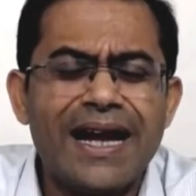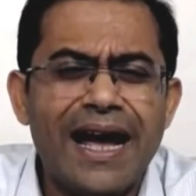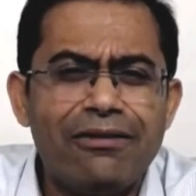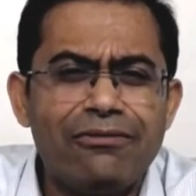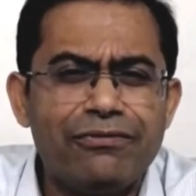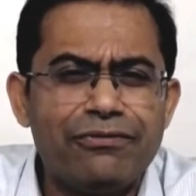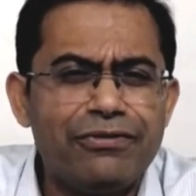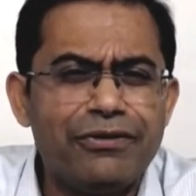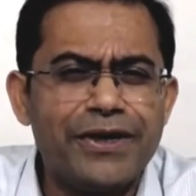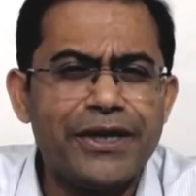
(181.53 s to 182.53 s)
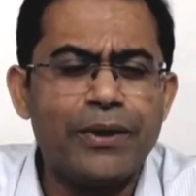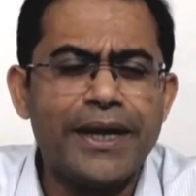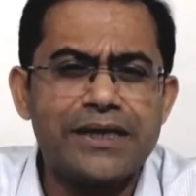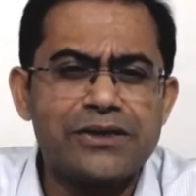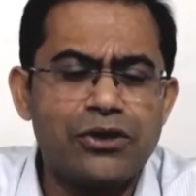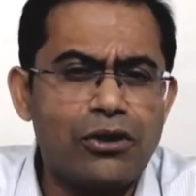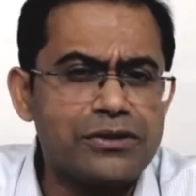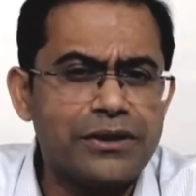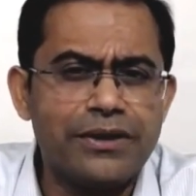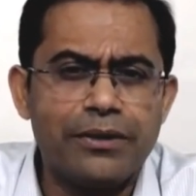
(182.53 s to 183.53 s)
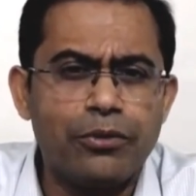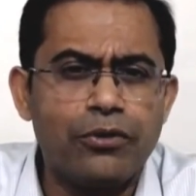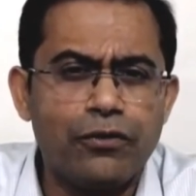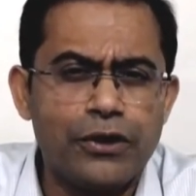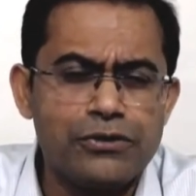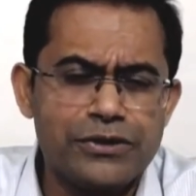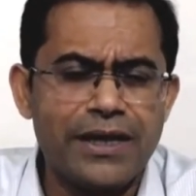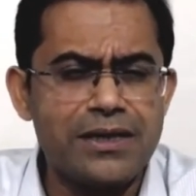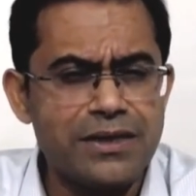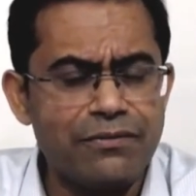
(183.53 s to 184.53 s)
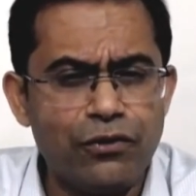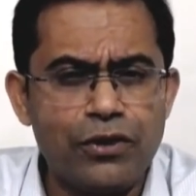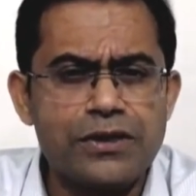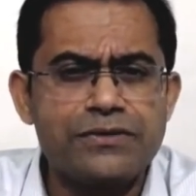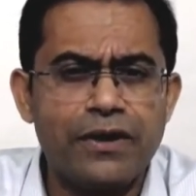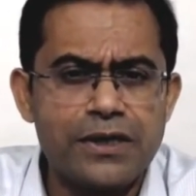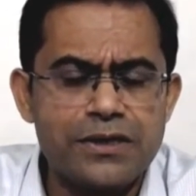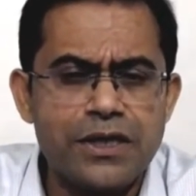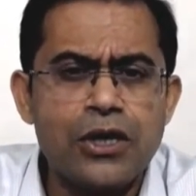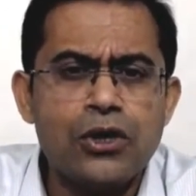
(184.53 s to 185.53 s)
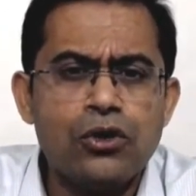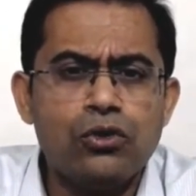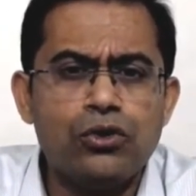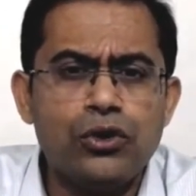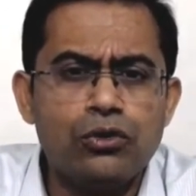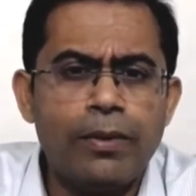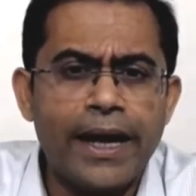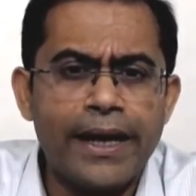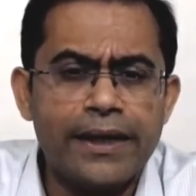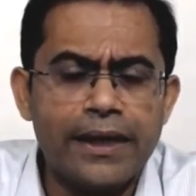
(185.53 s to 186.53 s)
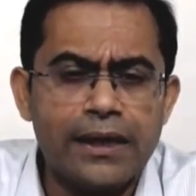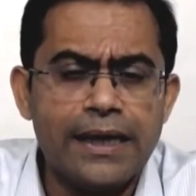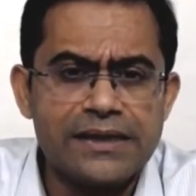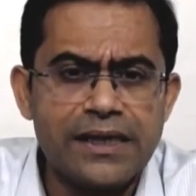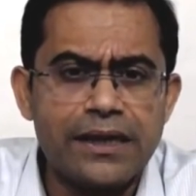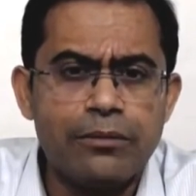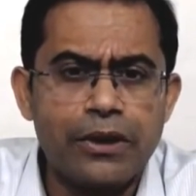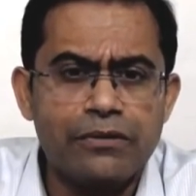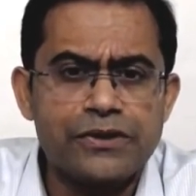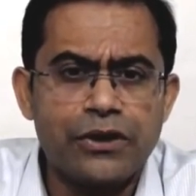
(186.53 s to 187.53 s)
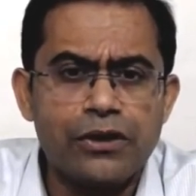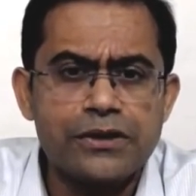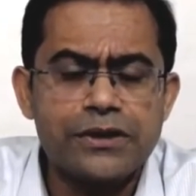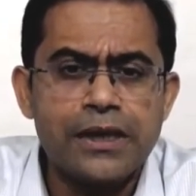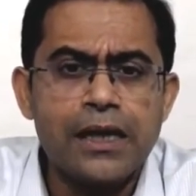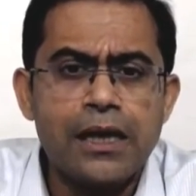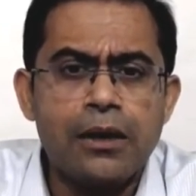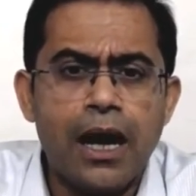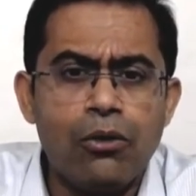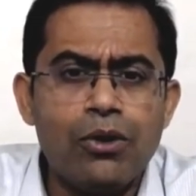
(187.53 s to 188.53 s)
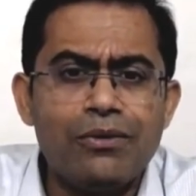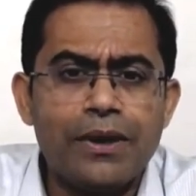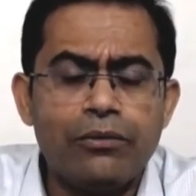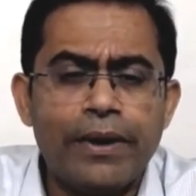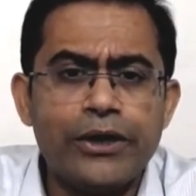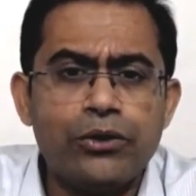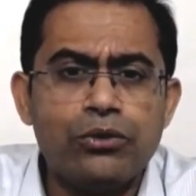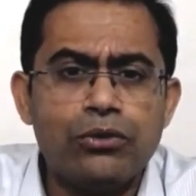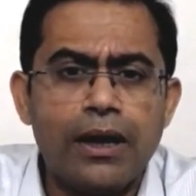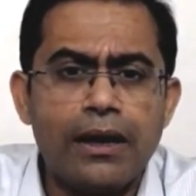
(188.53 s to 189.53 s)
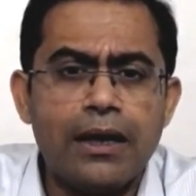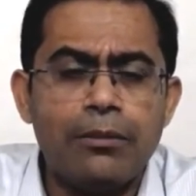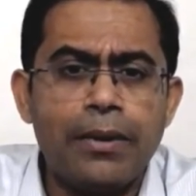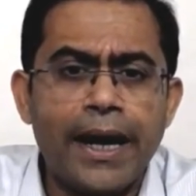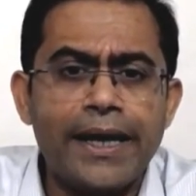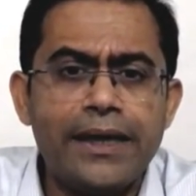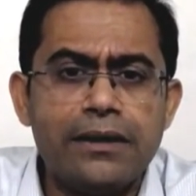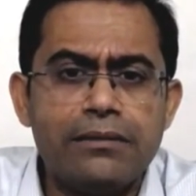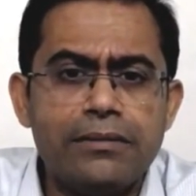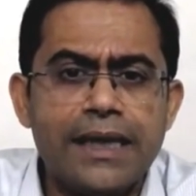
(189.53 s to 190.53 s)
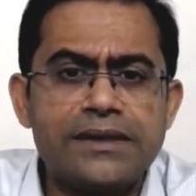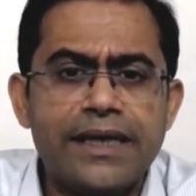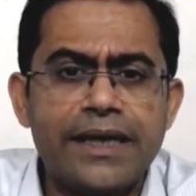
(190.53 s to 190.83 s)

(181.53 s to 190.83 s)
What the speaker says: will have 50 to 80 stocks in their portfolios. There are some focus funds who do buy a lesser number of stocks. However, when you combine, let's